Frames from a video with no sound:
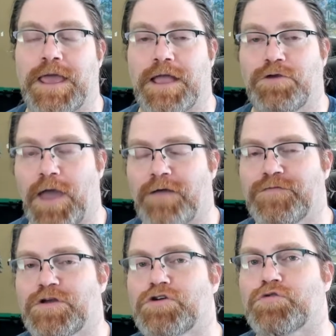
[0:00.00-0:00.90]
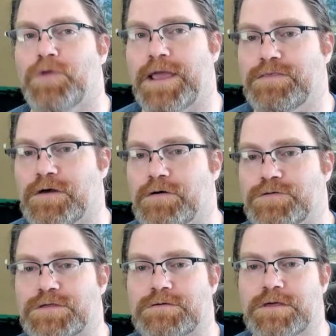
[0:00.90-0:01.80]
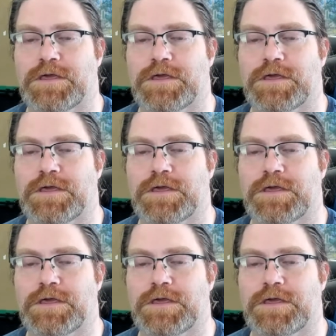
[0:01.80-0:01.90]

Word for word: and you have to grade those.